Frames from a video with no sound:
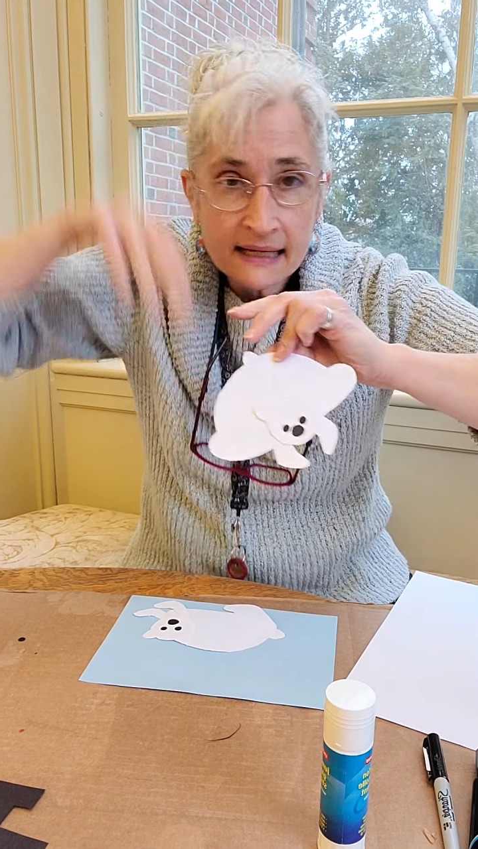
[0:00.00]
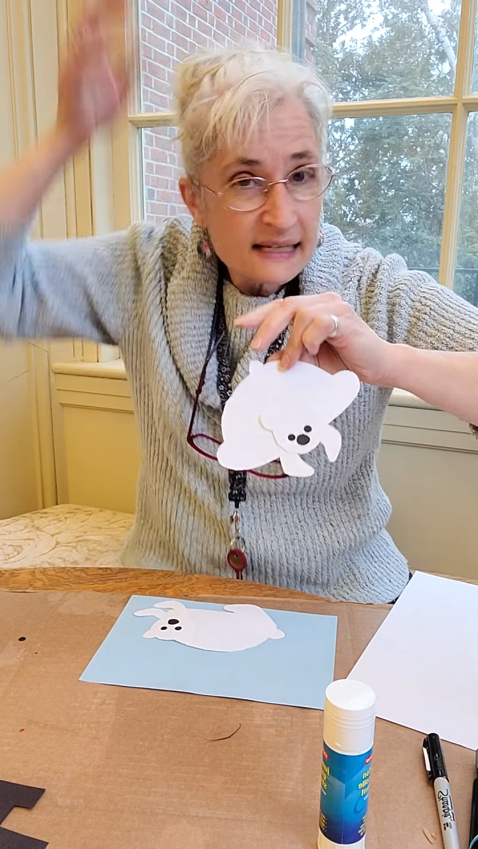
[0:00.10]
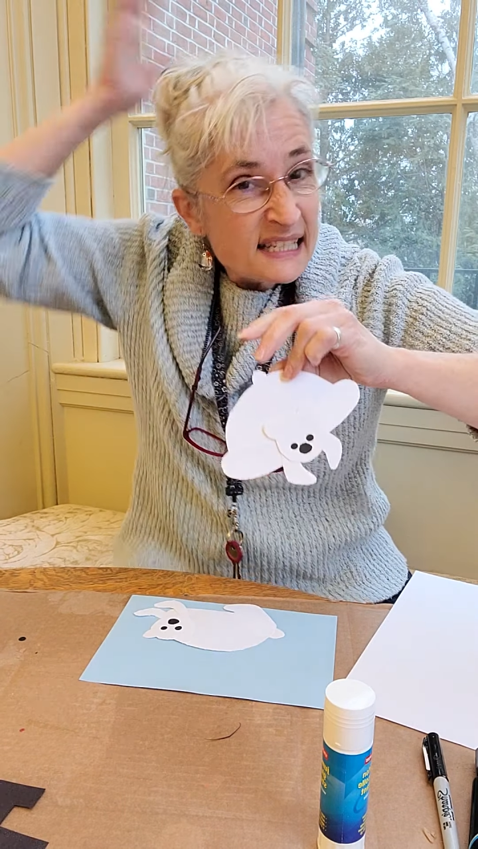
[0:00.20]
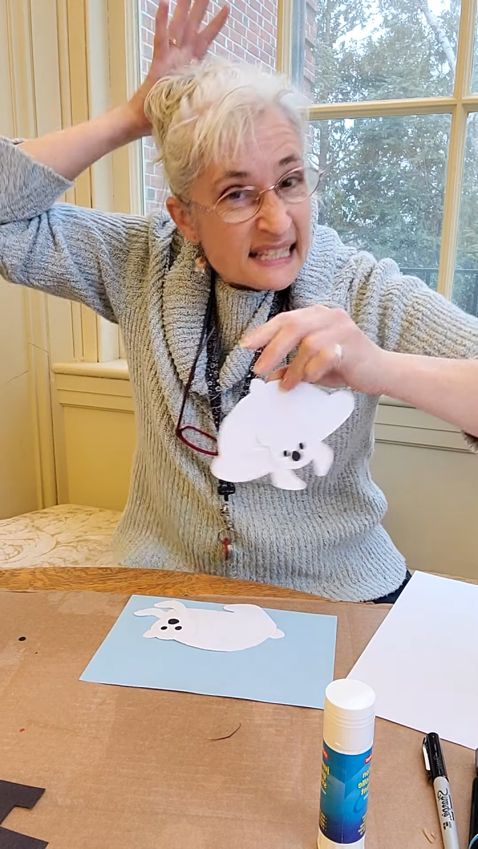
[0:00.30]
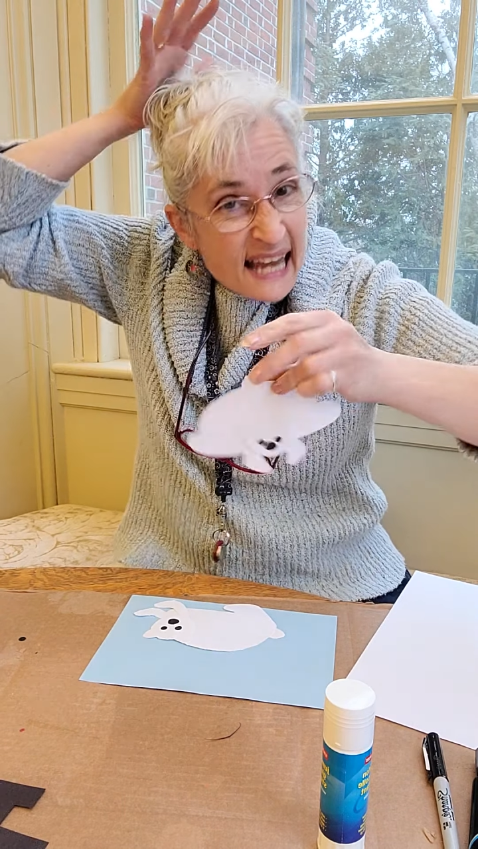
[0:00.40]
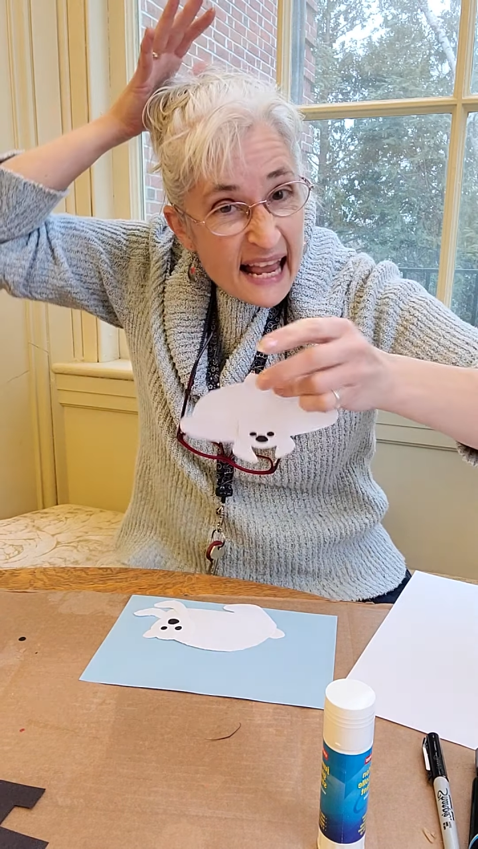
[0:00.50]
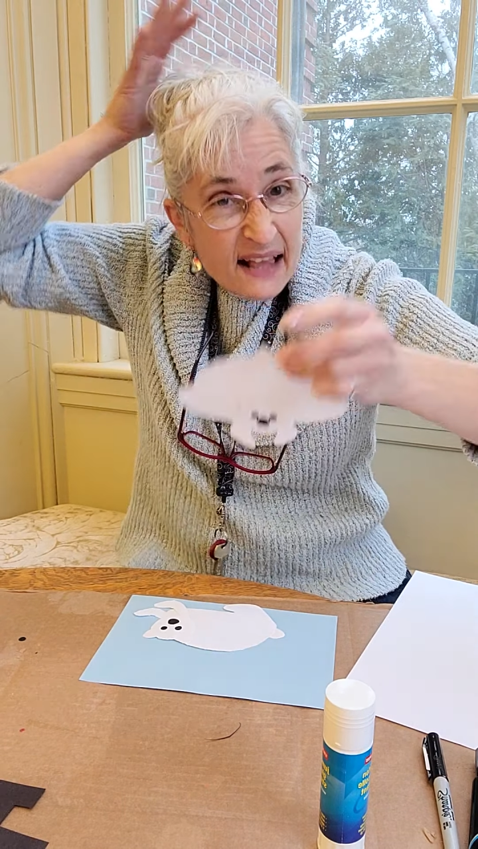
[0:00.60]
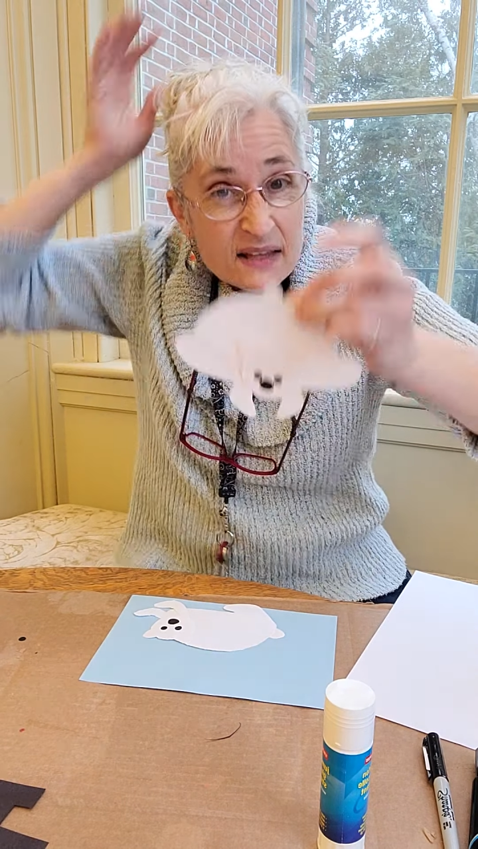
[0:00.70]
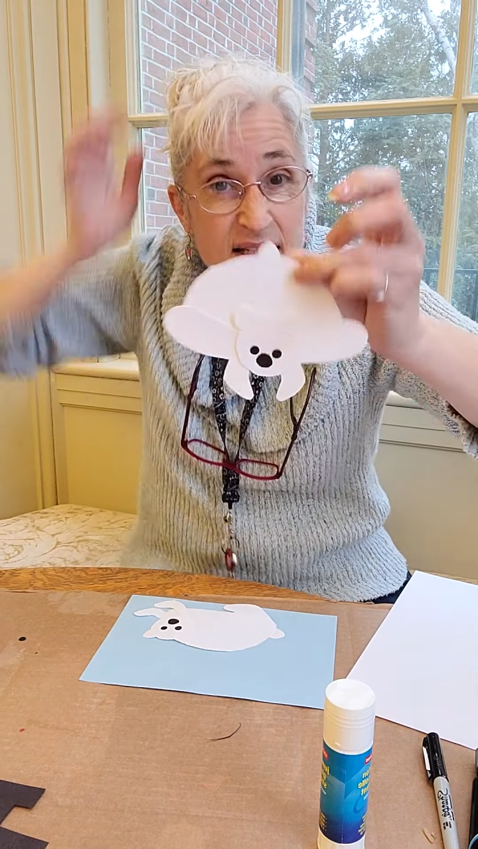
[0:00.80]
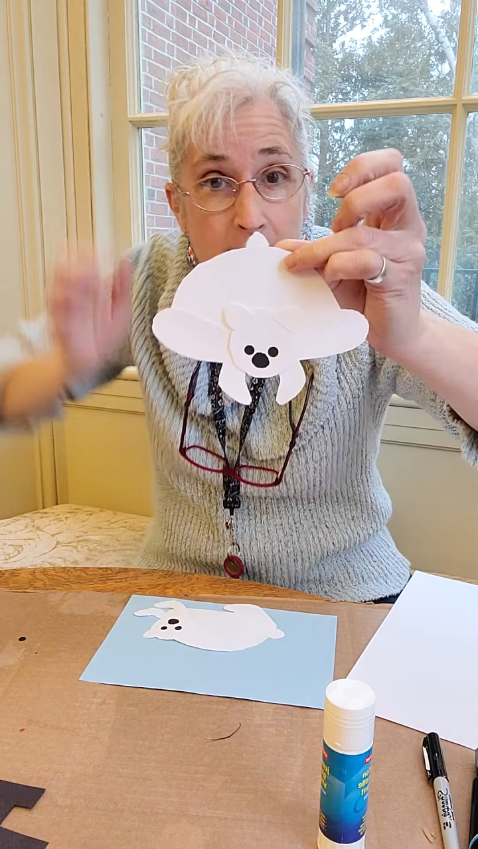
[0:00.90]
his
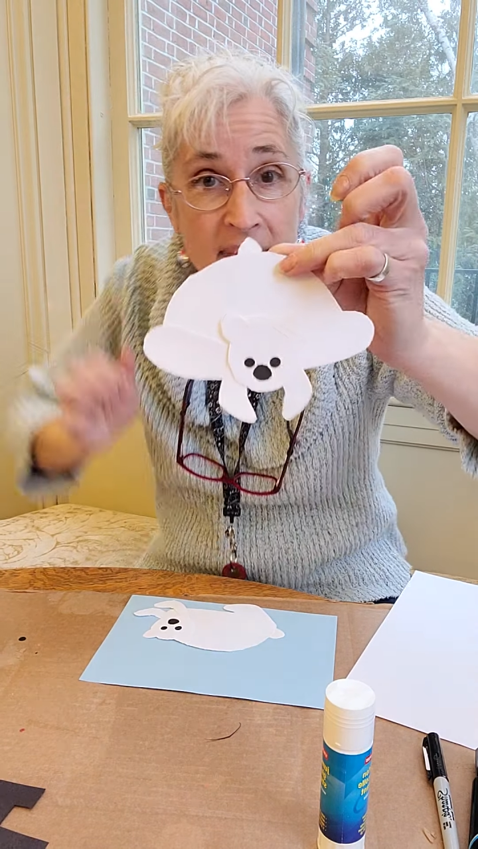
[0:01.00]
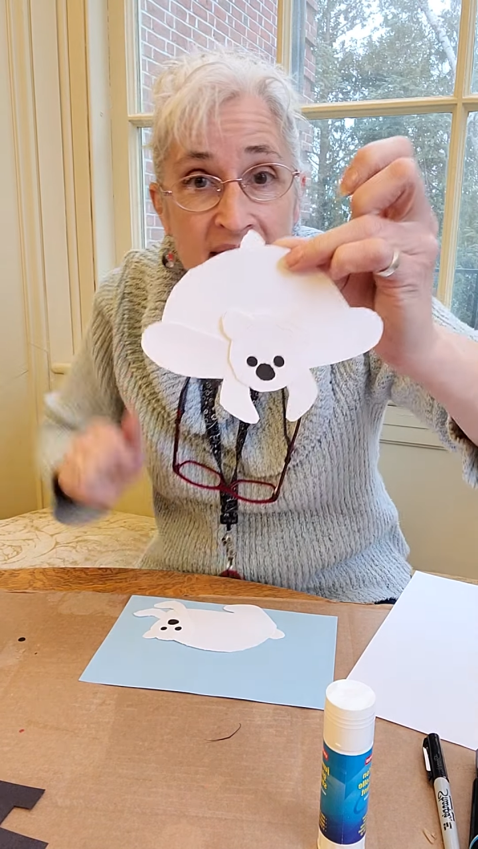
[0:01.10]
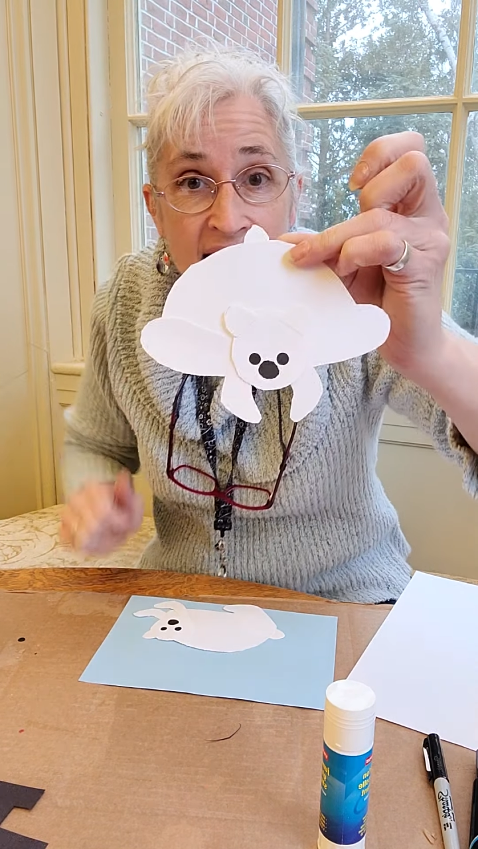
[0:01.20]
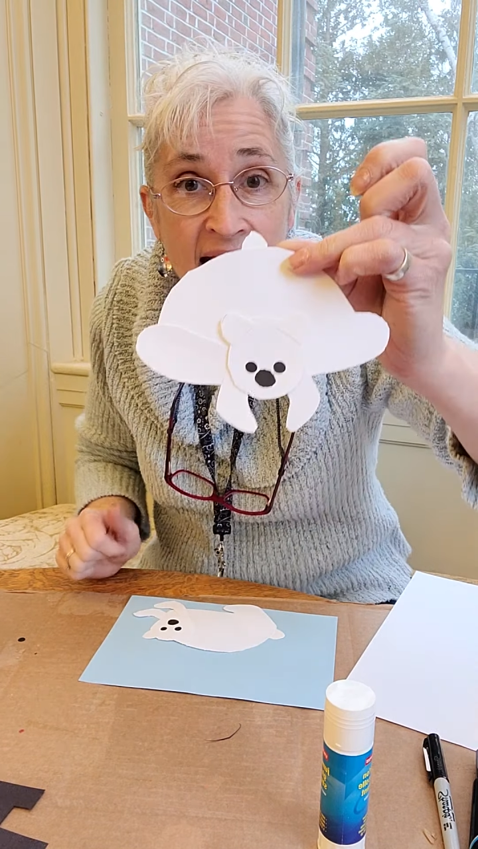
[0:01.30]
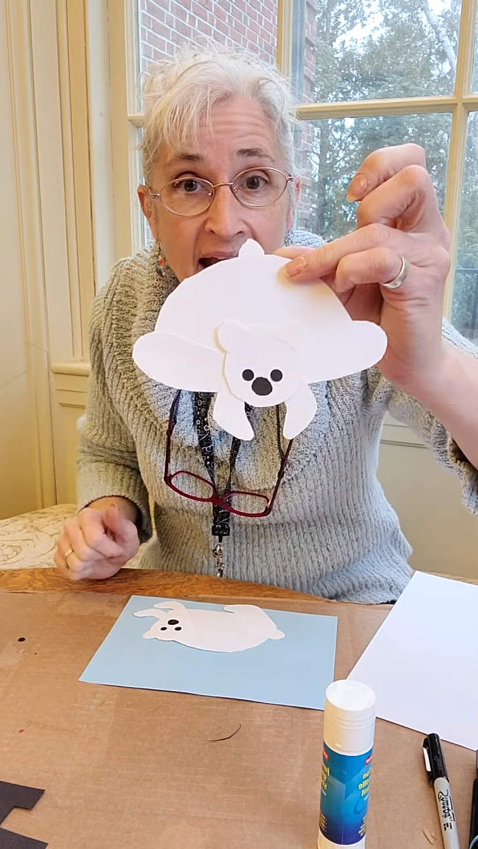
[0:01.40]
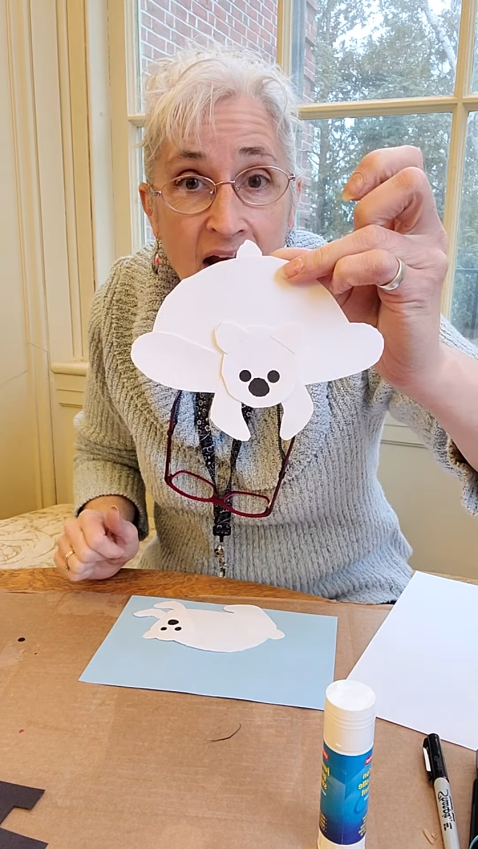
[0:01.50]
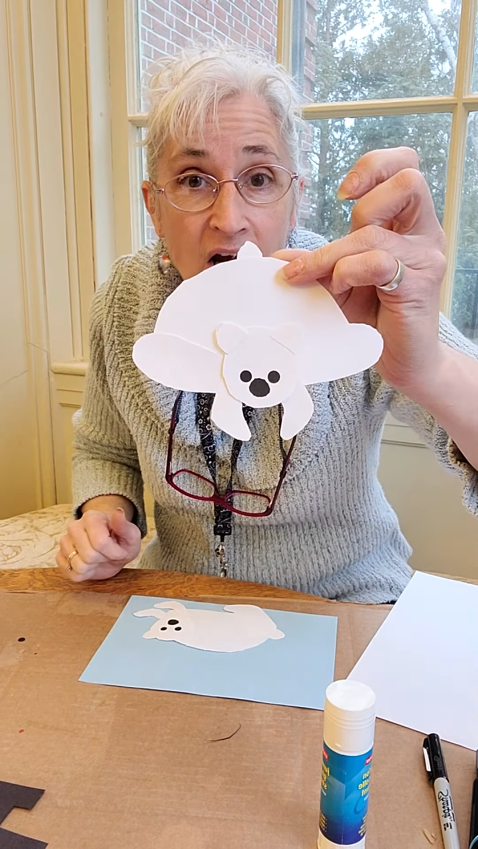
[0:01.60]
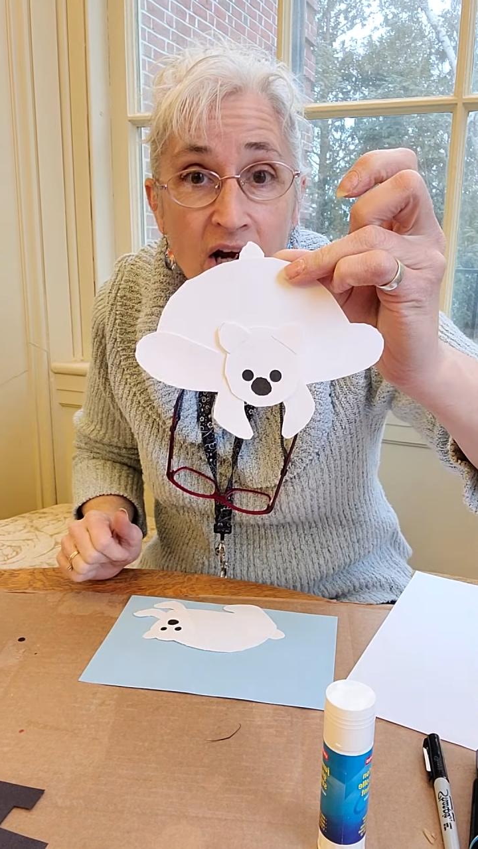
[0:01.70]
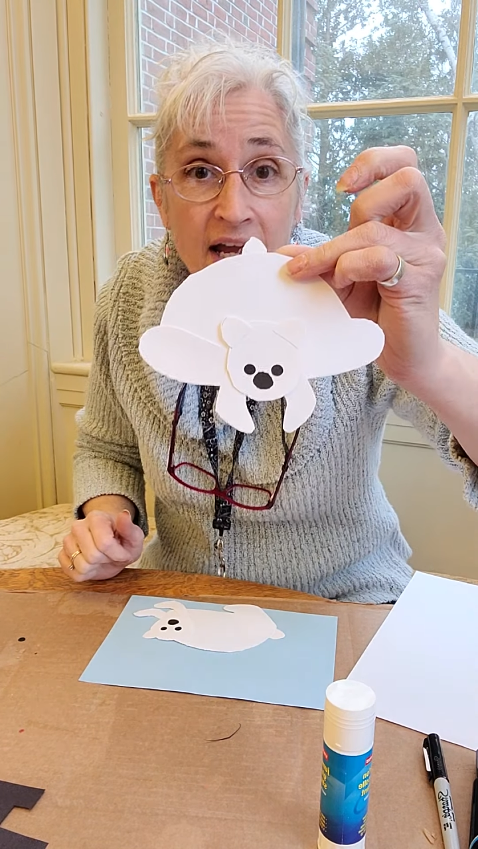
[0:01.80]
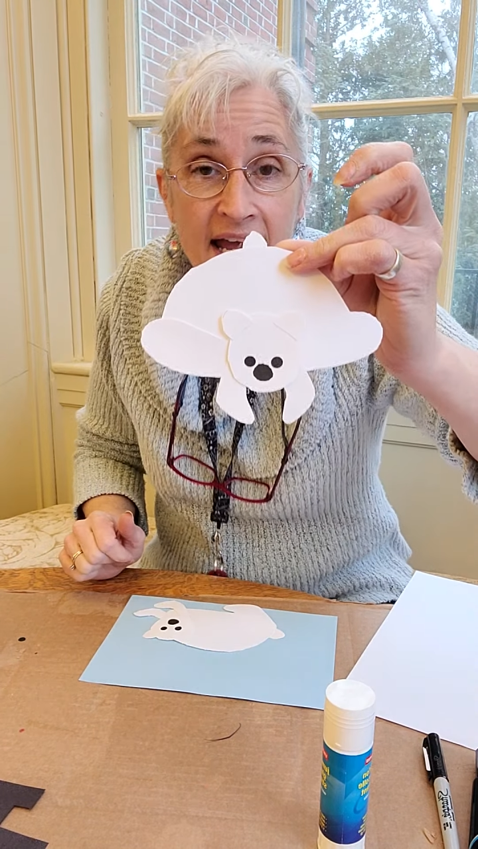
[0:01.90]
tail's up in the air,